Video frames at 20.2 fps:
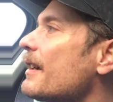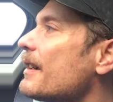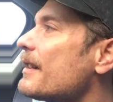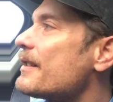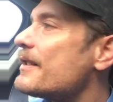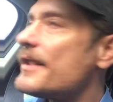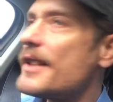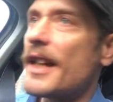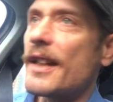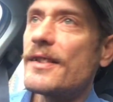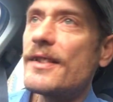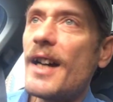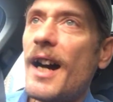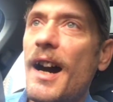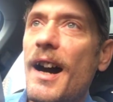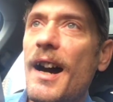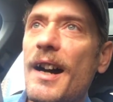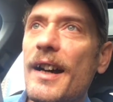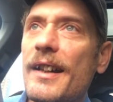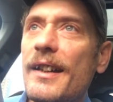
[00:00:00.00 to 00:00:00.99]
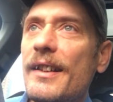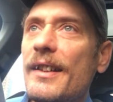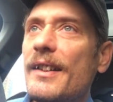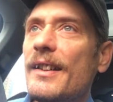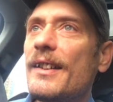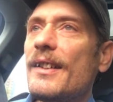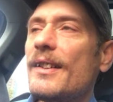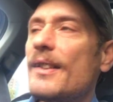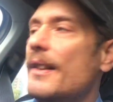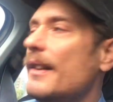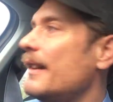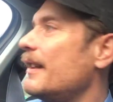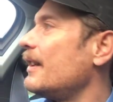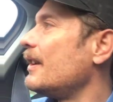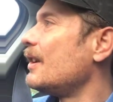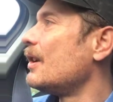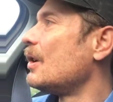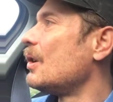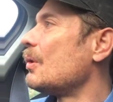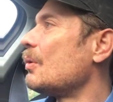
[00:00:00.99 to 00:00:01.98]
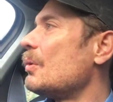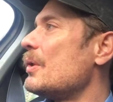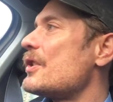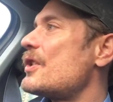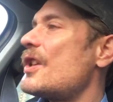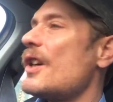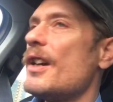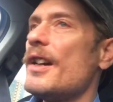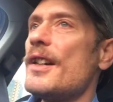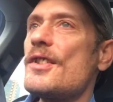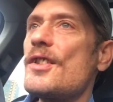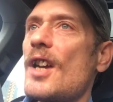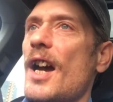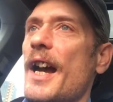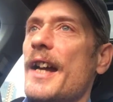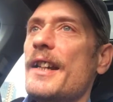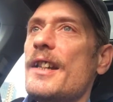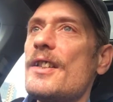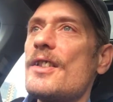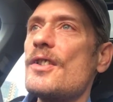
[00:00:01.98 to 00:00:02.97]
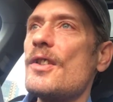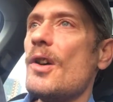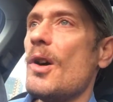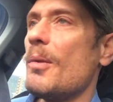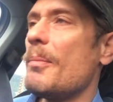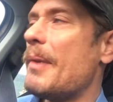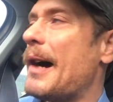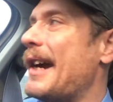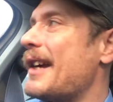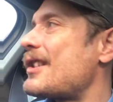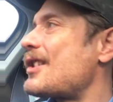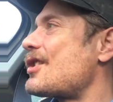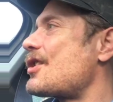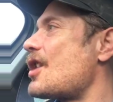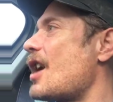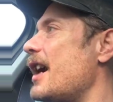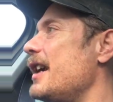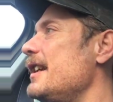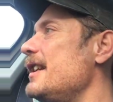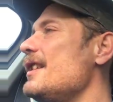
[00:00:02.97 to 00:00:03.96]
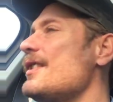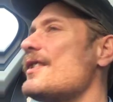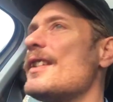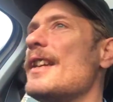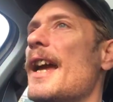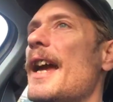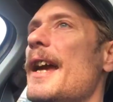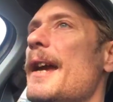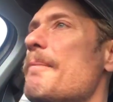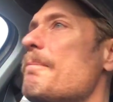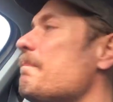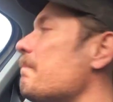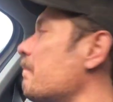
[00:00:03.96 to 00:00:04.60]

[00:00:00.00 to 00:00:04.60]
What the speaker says: TikTok, which here in China is known by its Chinese name,